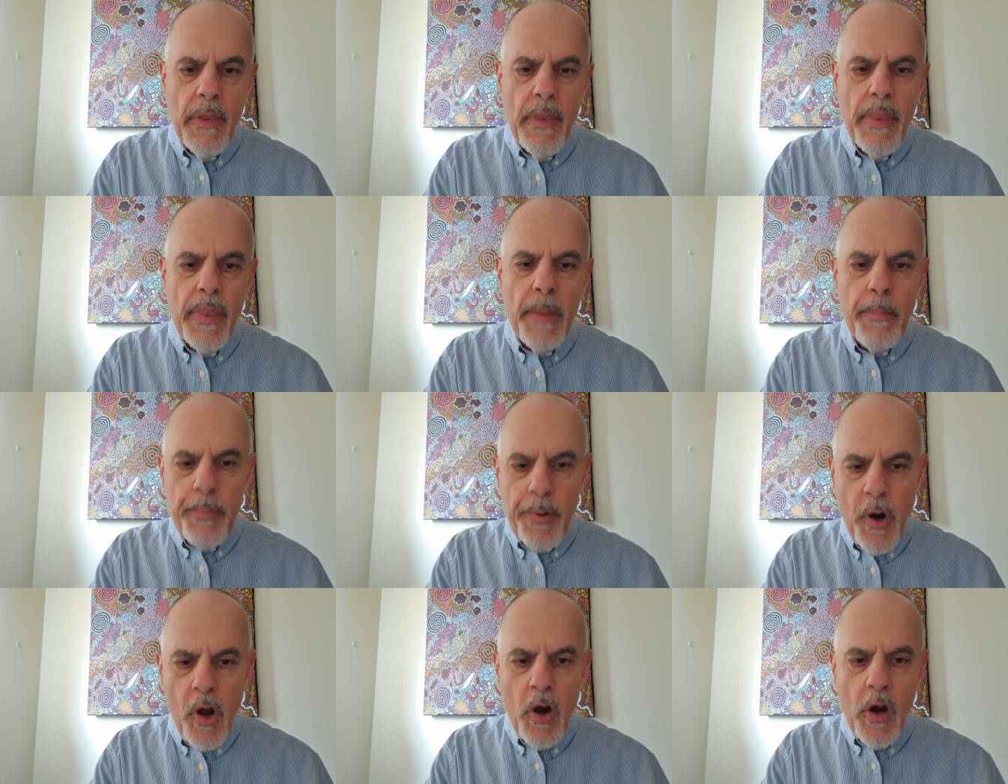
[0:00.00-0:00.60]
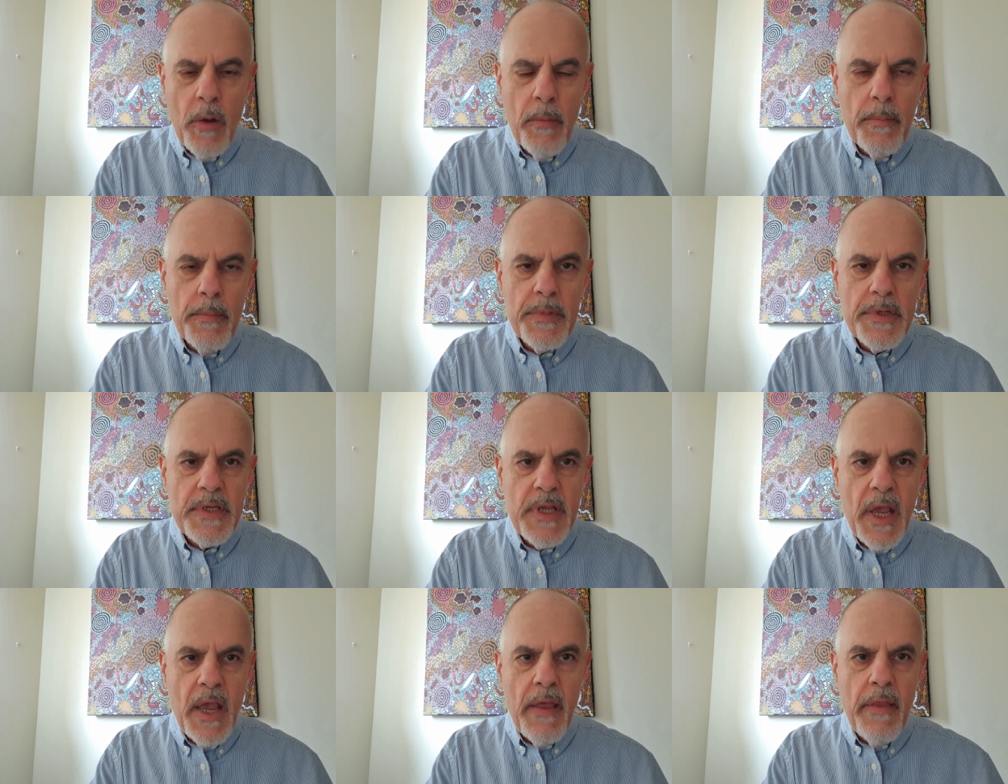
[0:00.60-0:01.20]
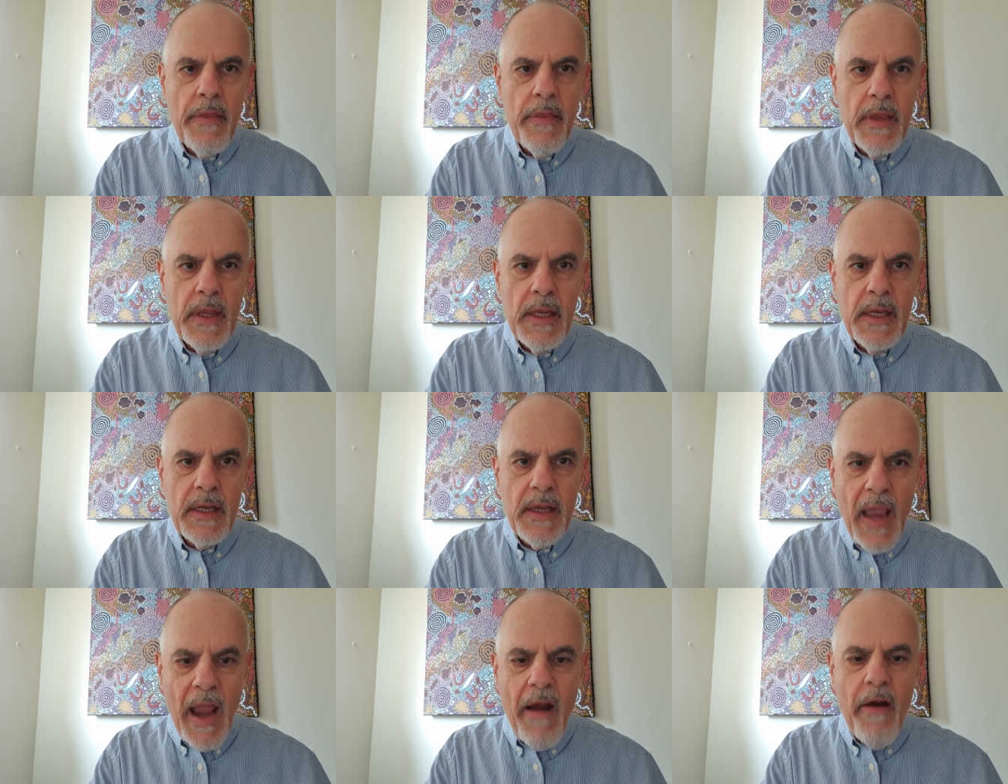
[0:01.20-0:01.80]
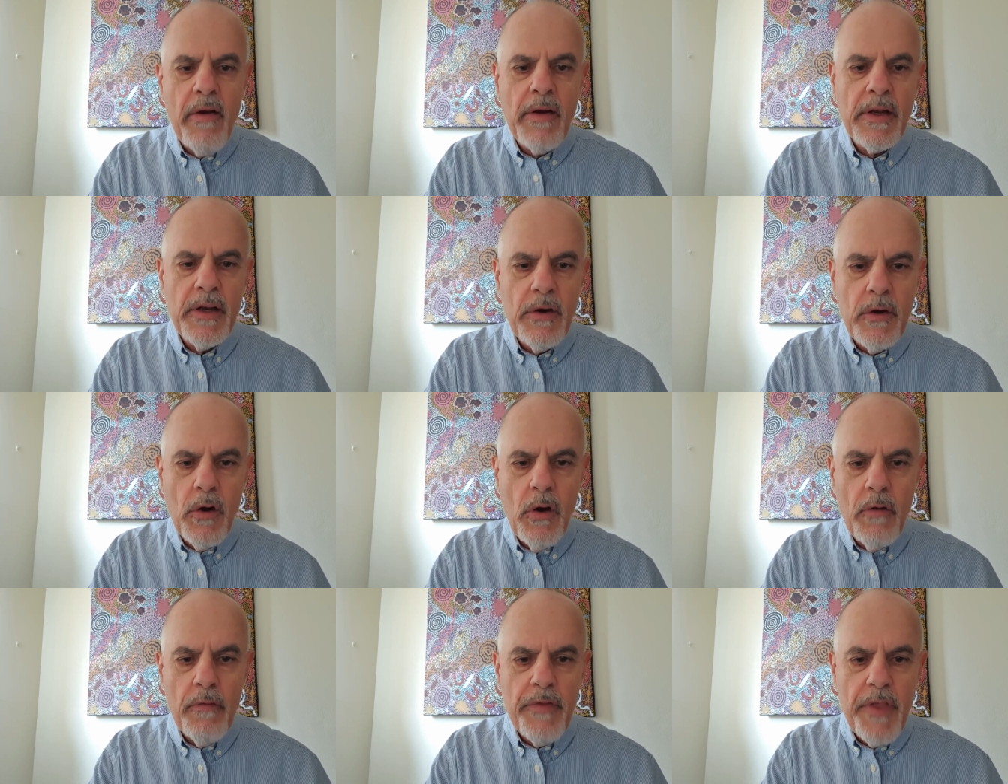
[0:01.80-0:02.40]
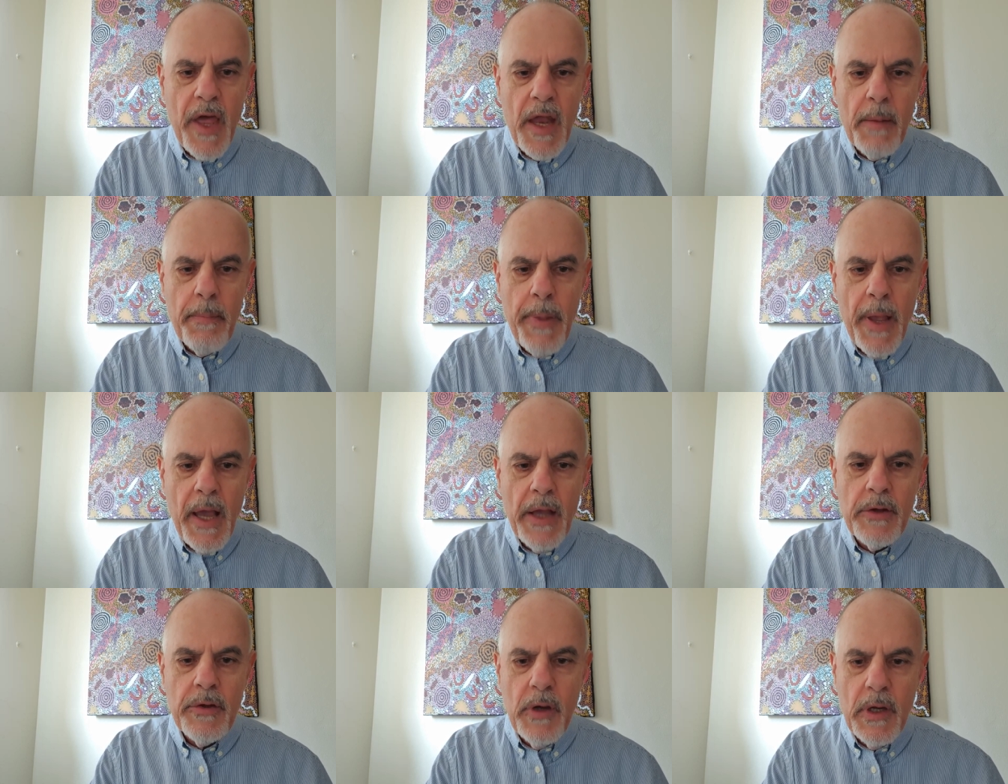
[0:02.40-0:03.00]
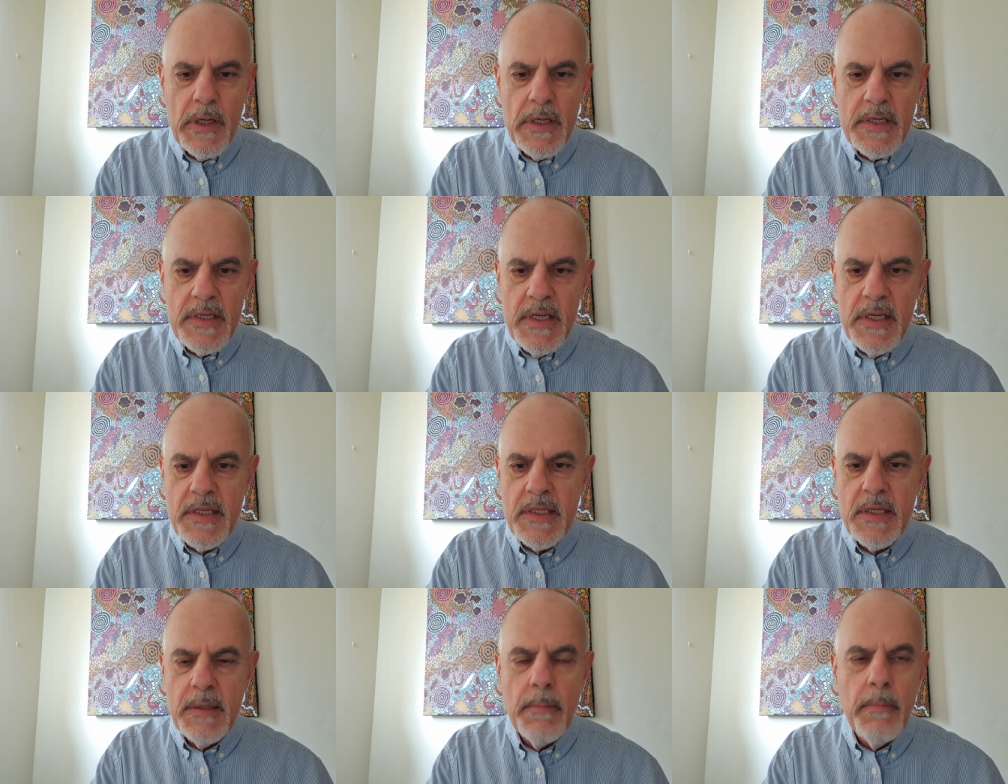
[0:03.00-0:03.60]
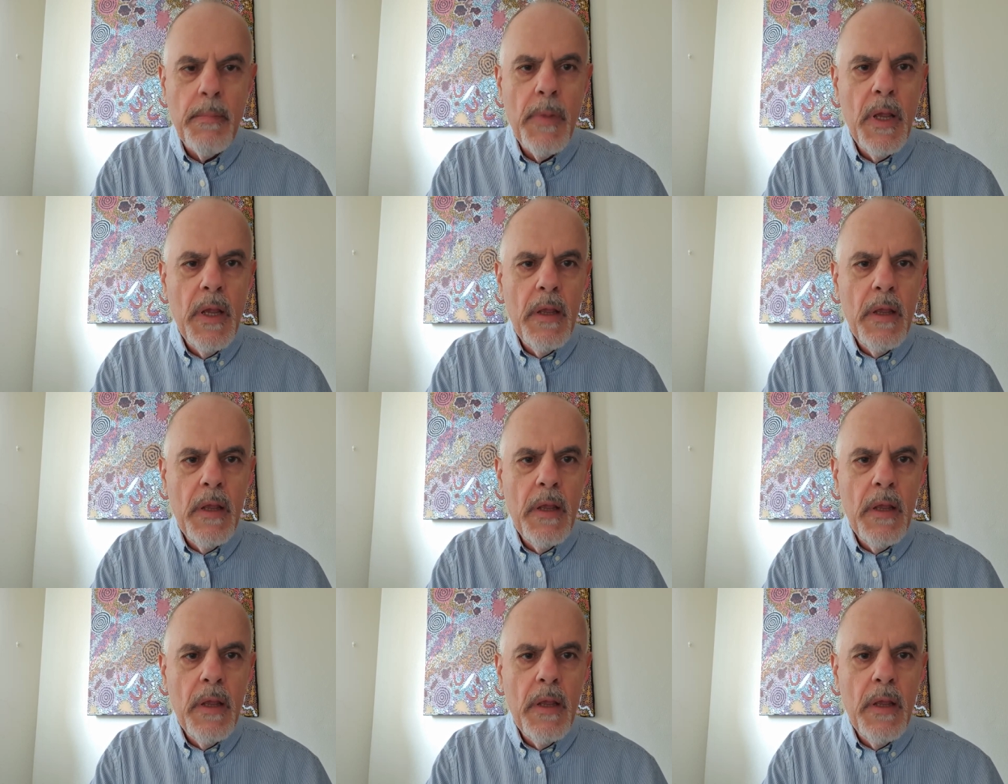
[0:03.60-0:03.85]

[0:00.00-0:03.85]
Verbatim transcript: the problems and the character of that apartheid system